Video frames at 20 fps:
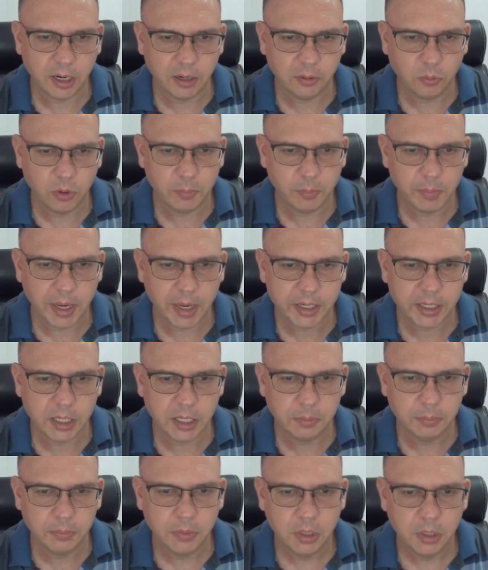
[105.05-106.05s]
went back
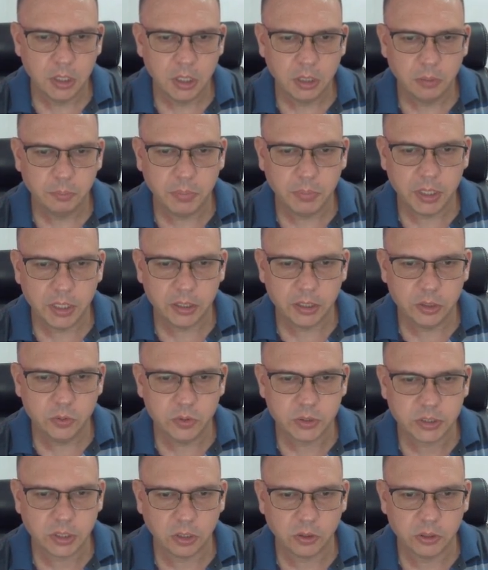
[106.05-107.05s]
up, but
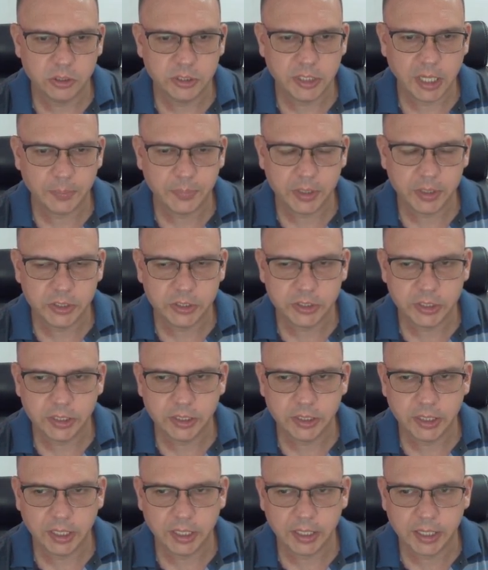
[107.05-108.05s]
US dollar, Japanese
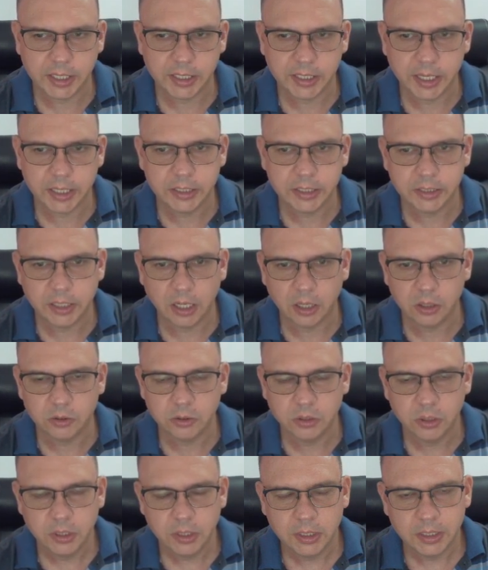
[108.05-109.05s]
yen, and Canadian
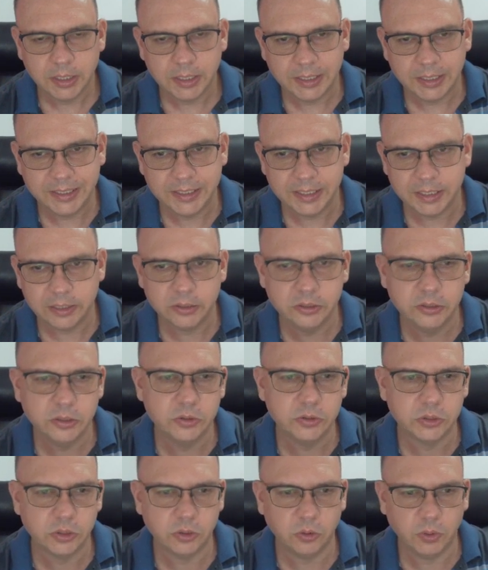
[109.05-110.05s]
dollar didn't do
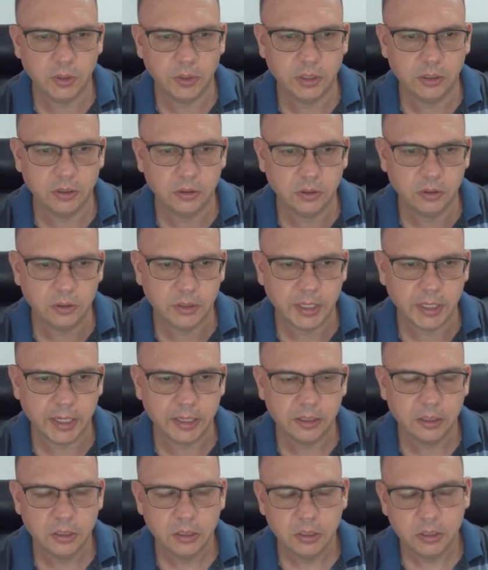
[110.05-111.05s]
so well.
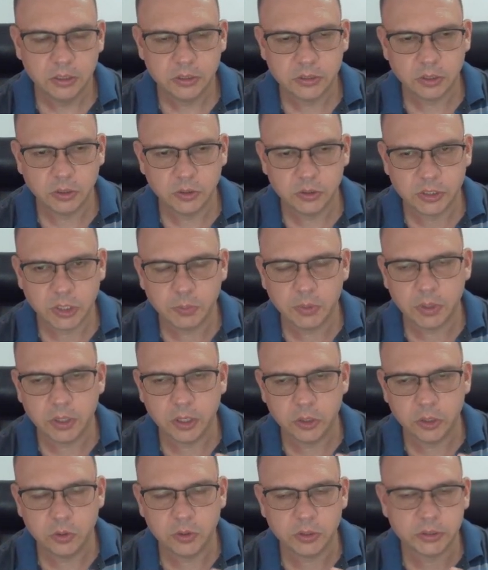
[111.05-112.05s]
Okay, so some of the
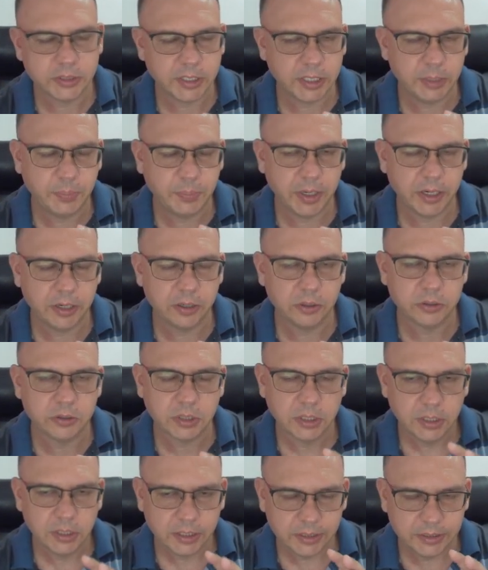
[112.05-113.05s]
USD pairs
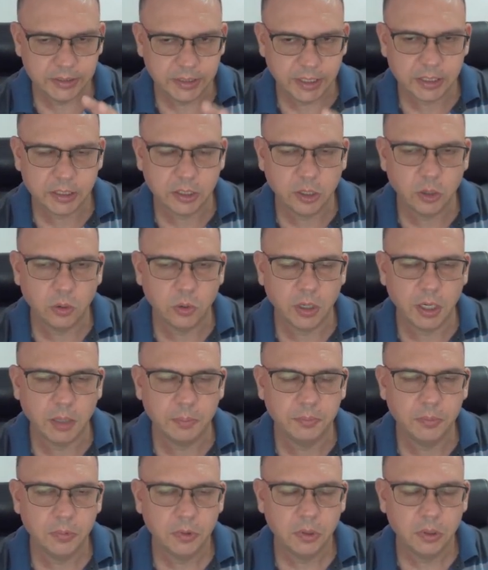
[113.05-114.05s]
did go
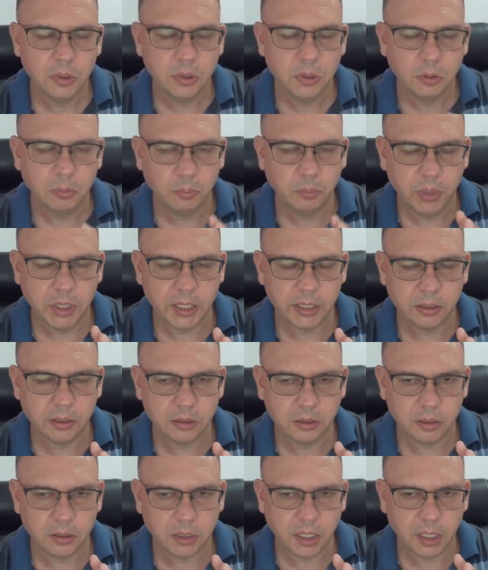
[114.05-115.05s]
up, but
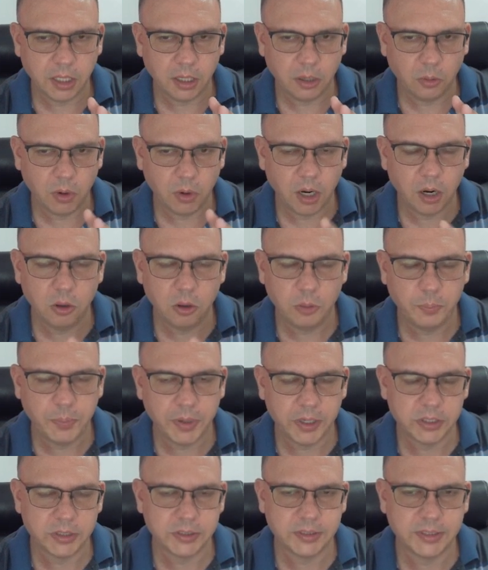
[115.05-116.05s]
while other
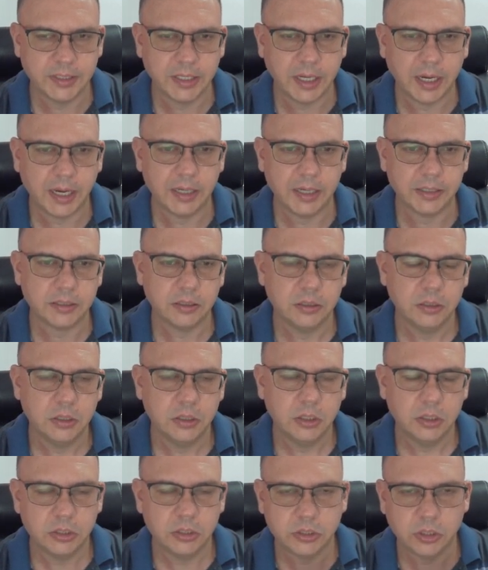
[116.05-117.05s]
pairs did not.
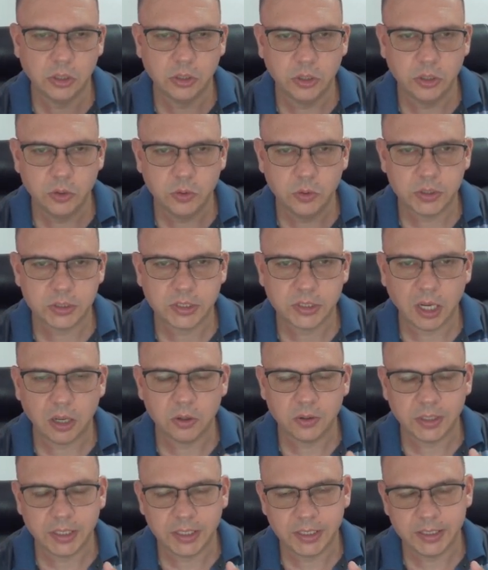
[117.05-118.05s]
So the US
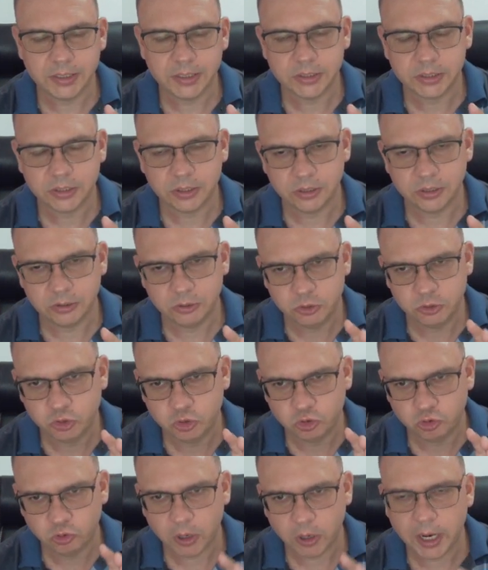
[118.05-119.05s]
dollar is
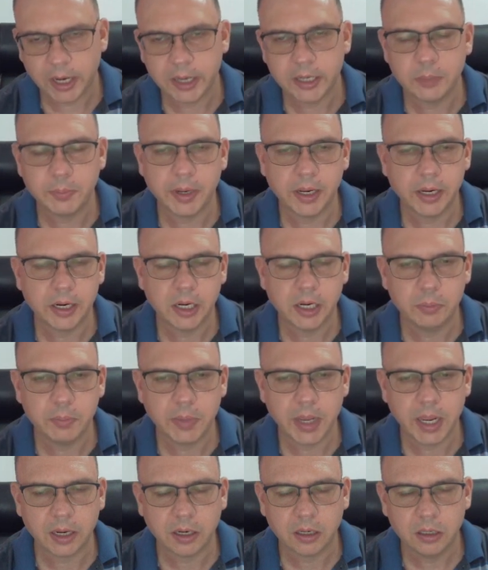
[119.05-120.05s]
trying to make a
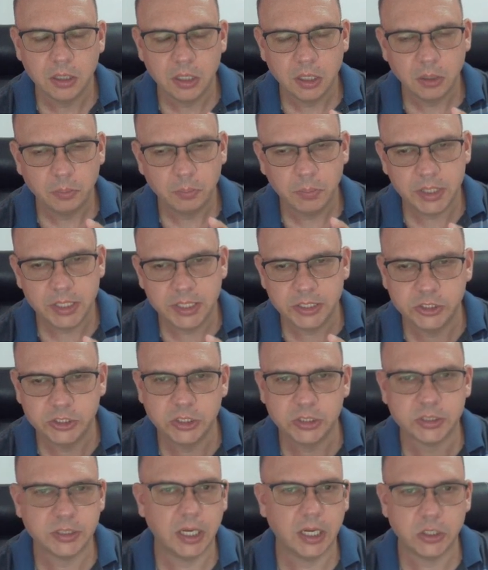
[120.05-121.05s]
comeback, but it's
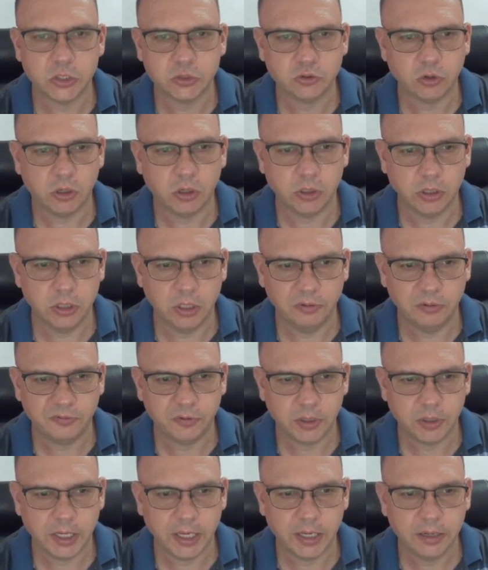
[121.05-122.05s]
just not strong enough.
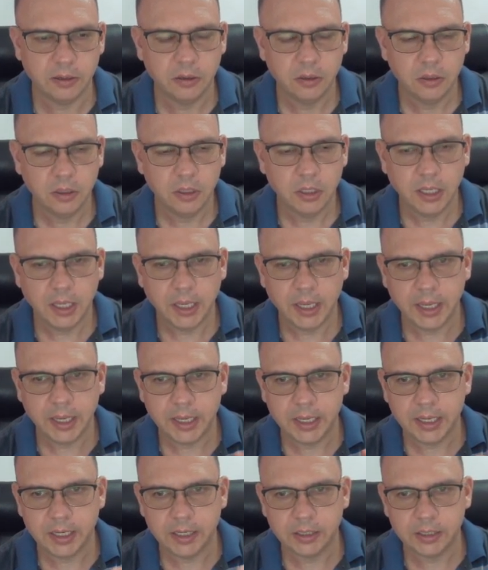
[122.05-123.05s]
Okay,
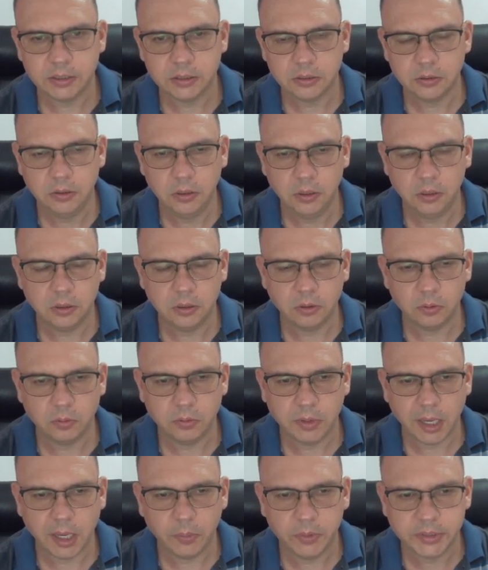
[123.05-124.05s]
and
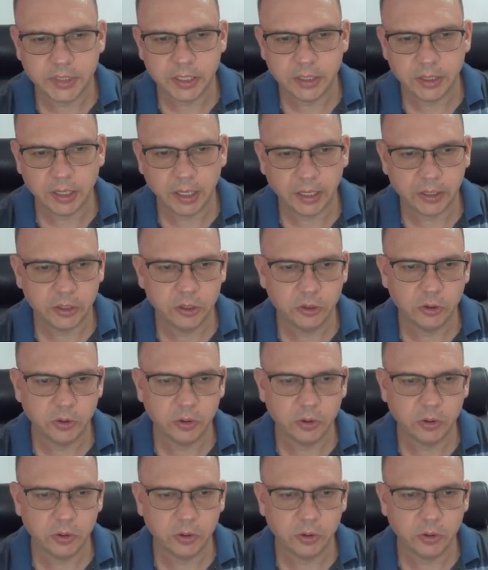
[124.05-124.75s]
now we see like Euro